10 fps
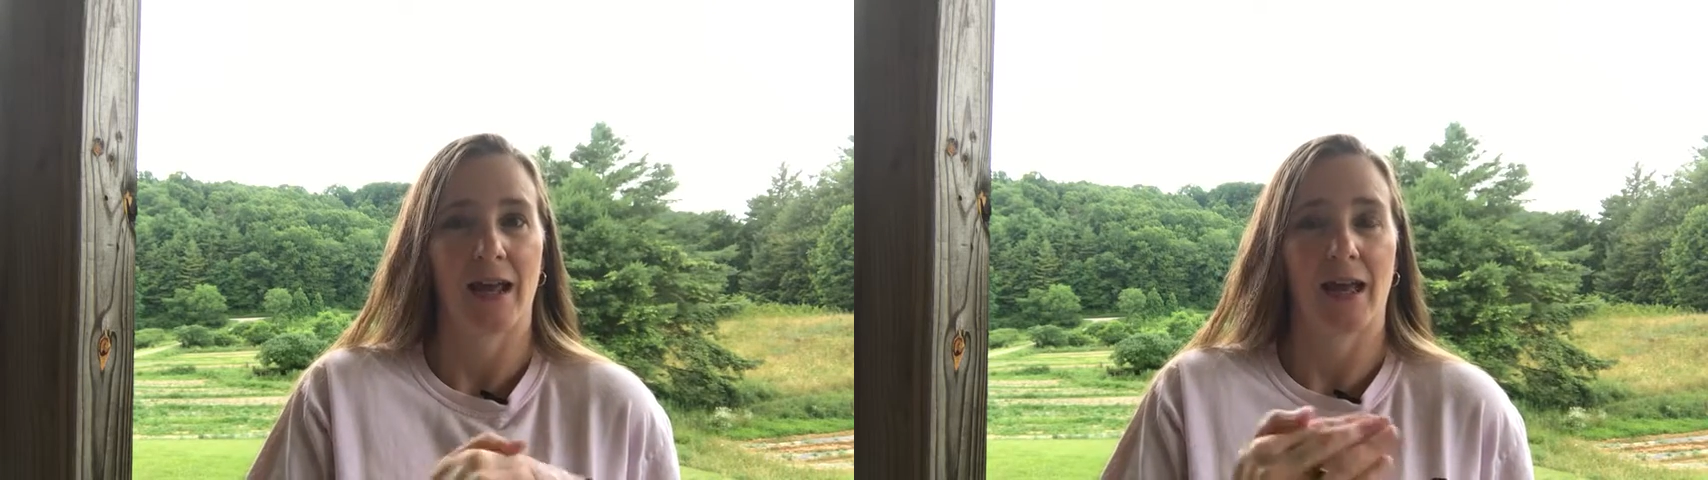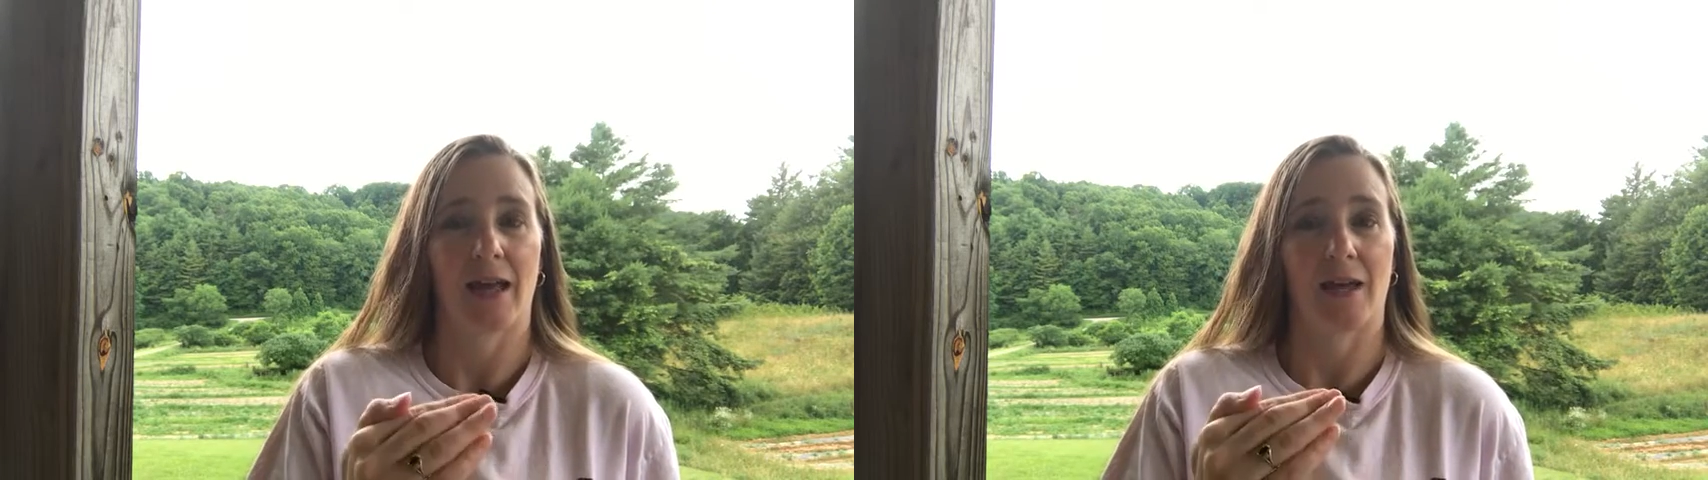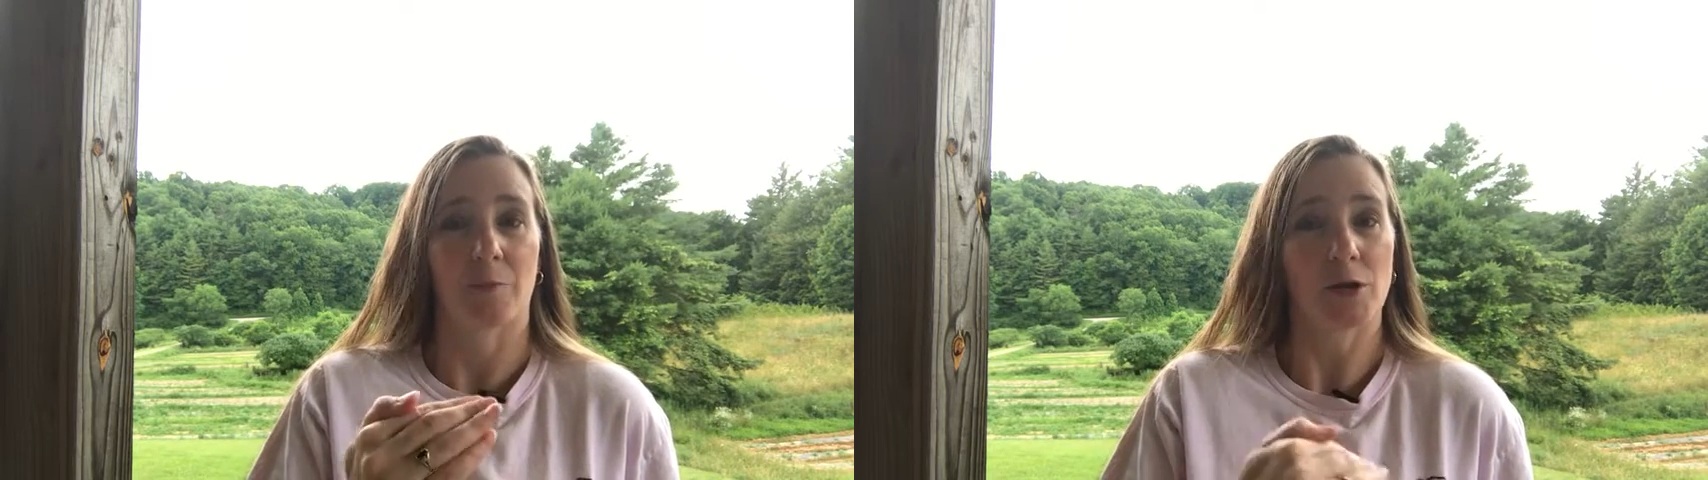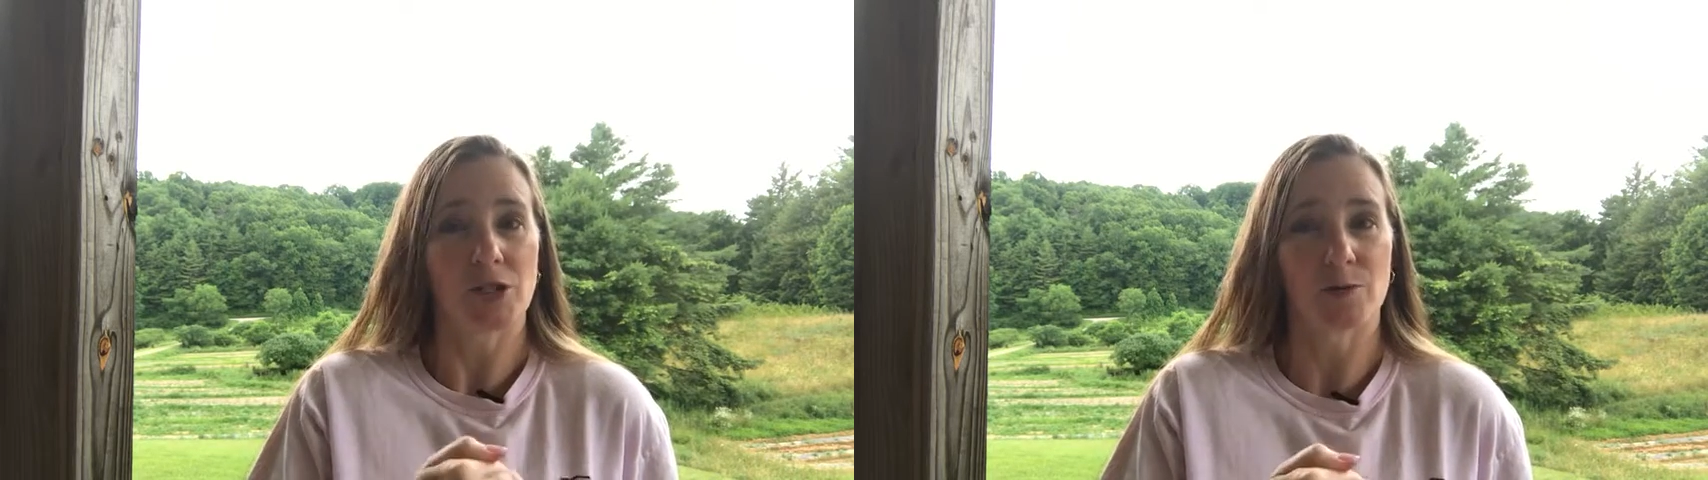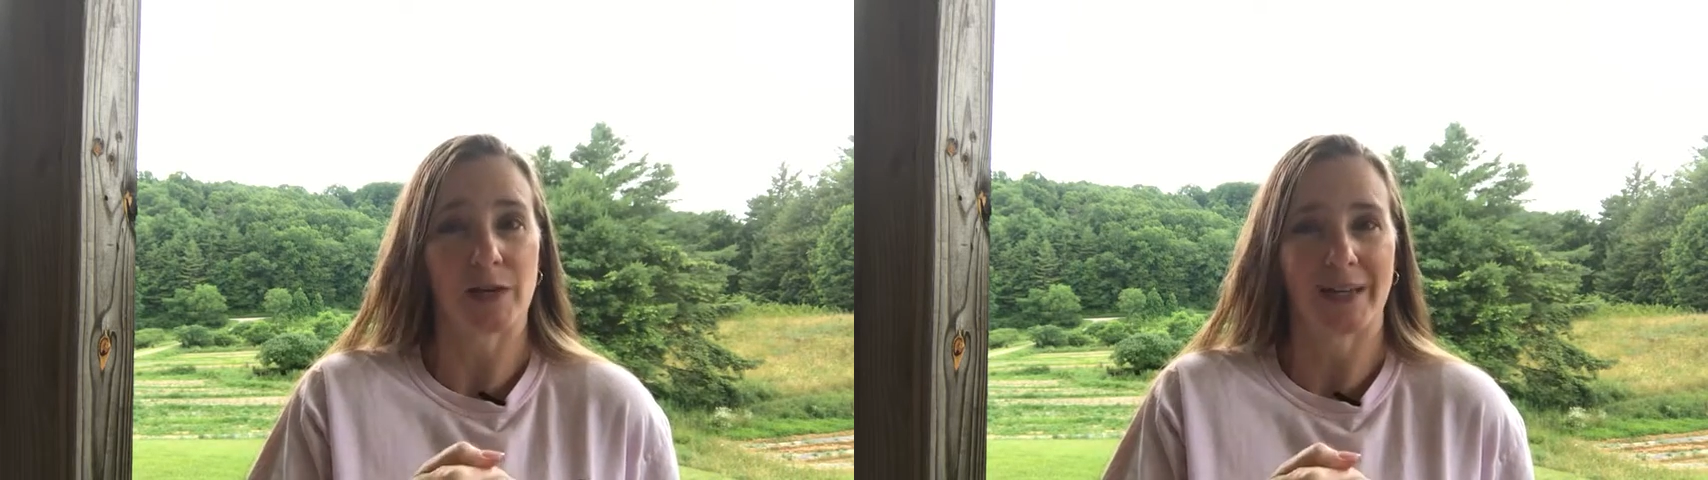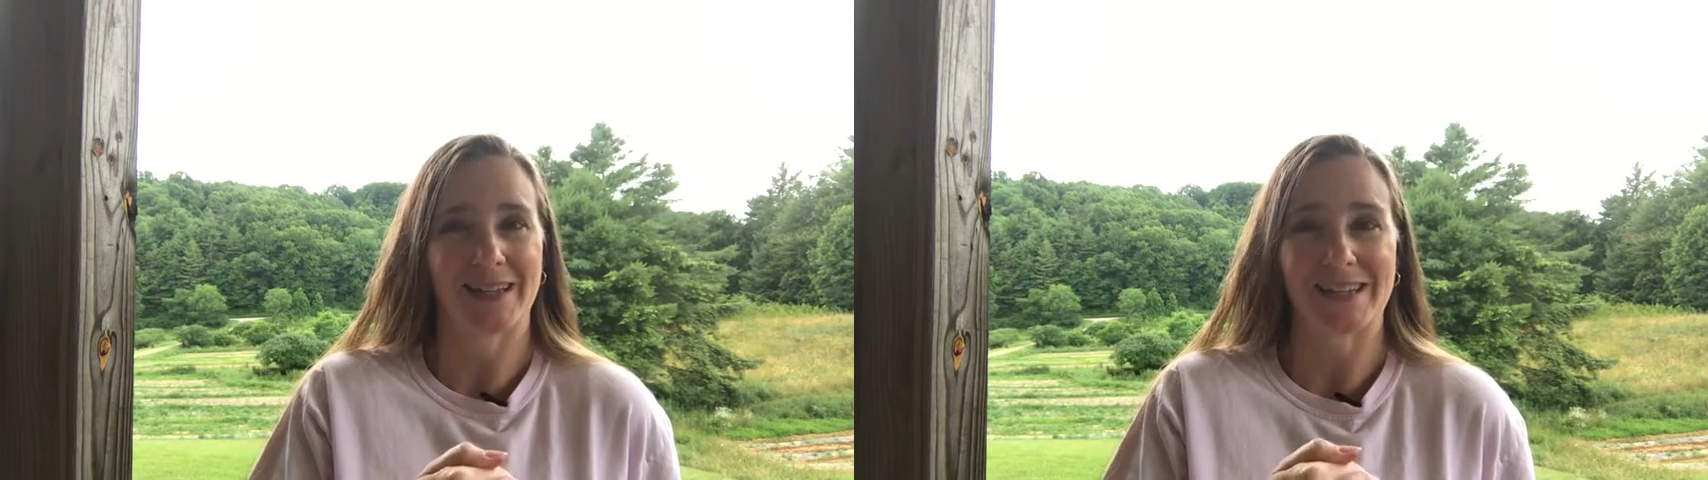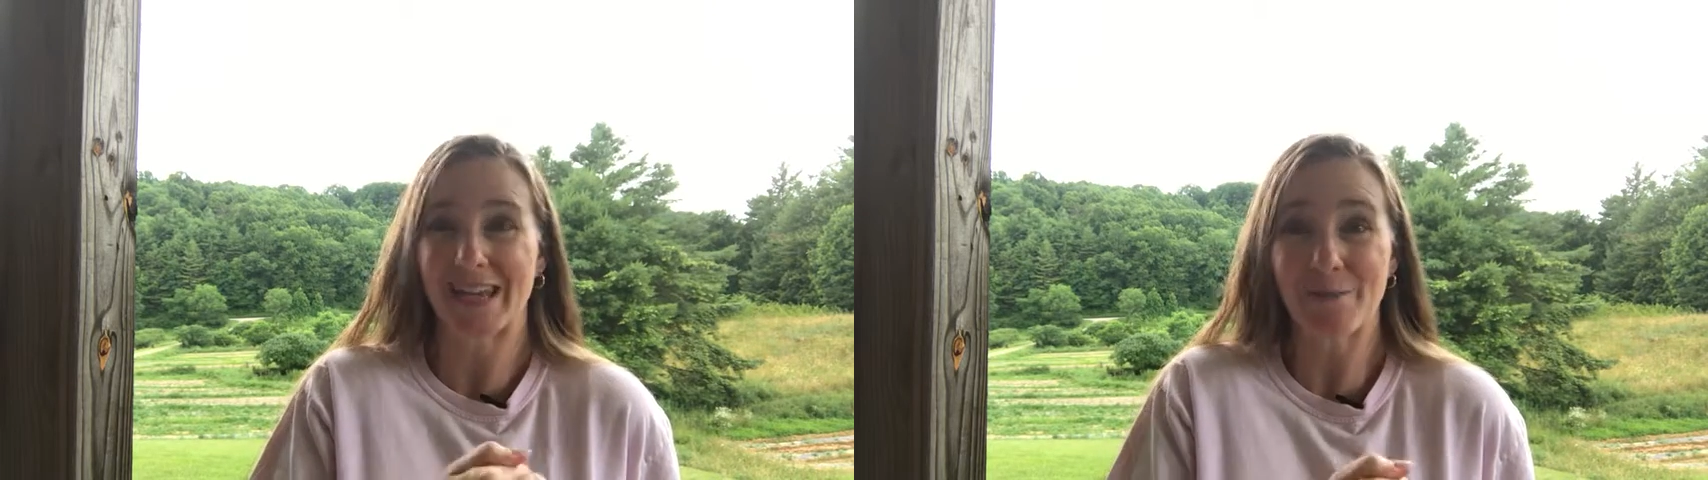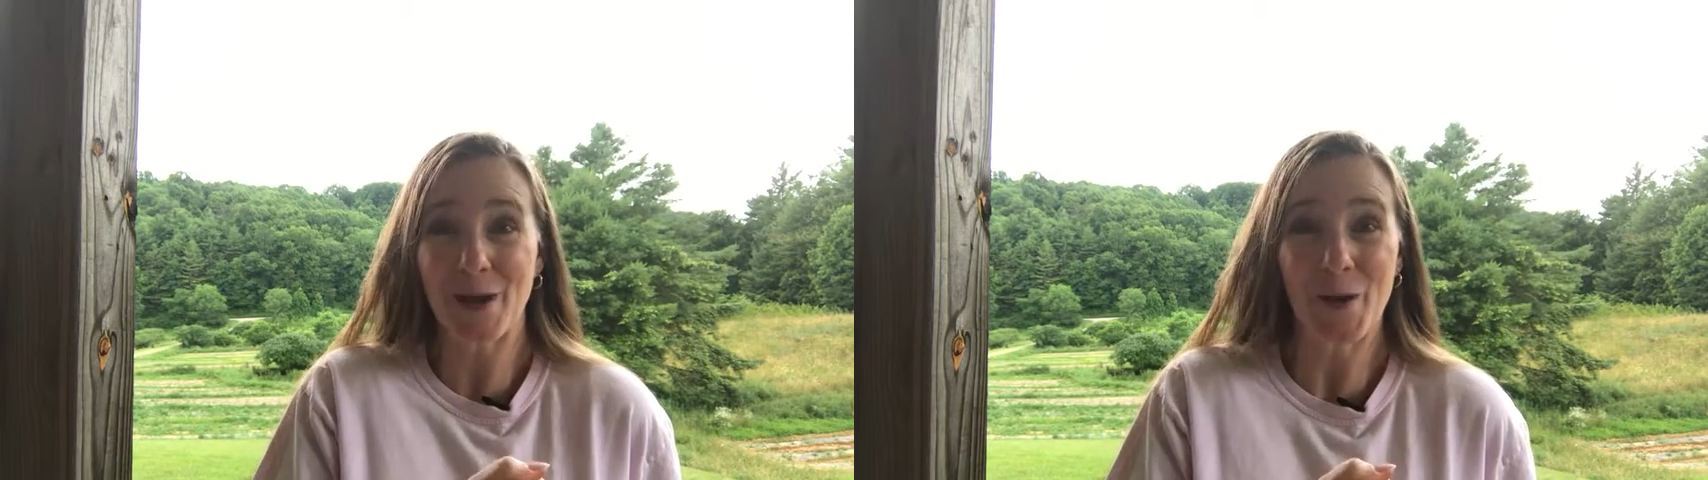and purchase me and take me